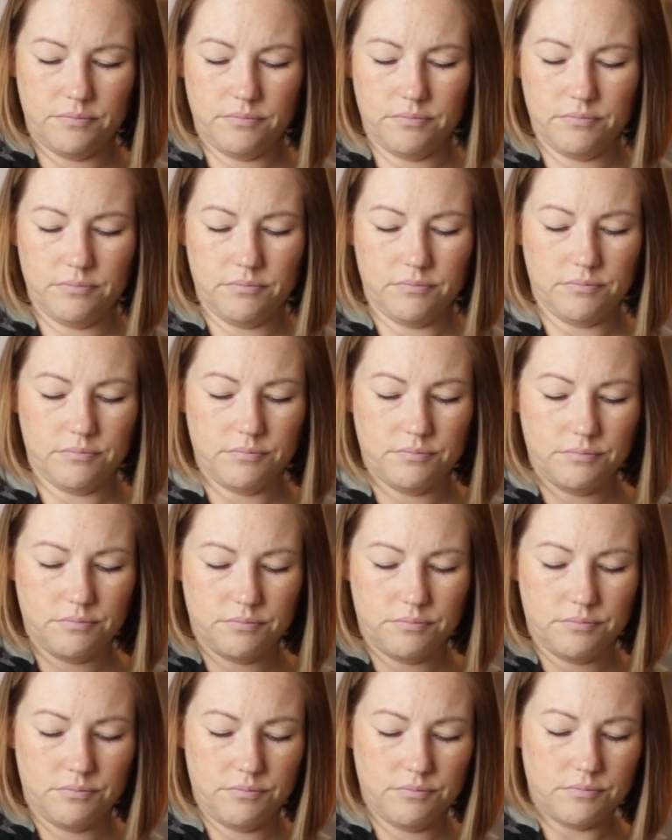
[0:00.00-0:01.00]

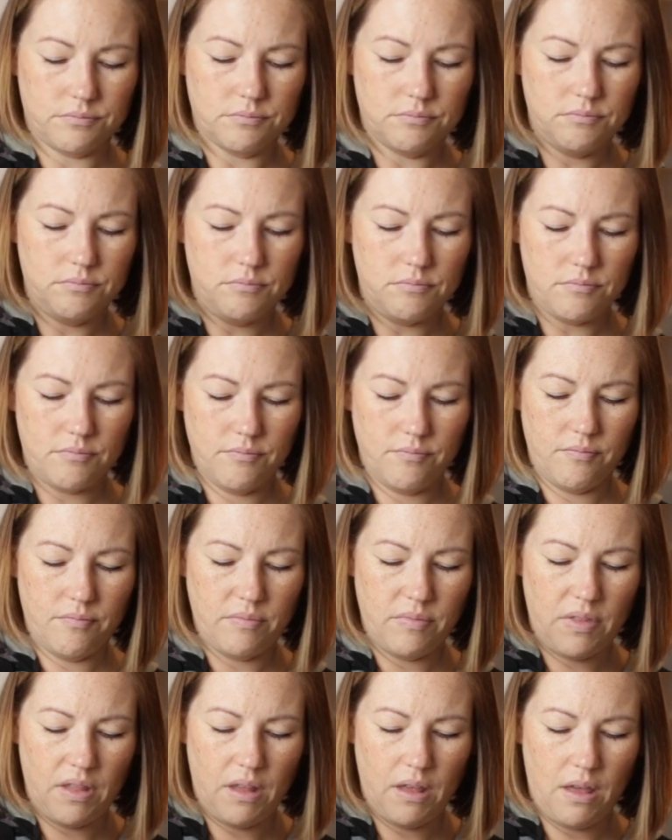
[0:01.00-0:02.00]

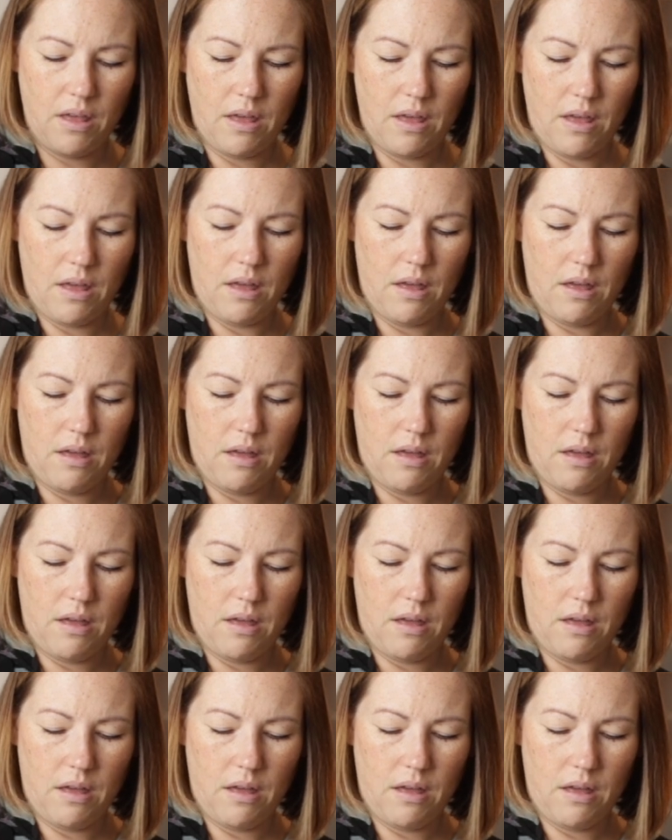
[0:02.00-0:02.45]
(silence)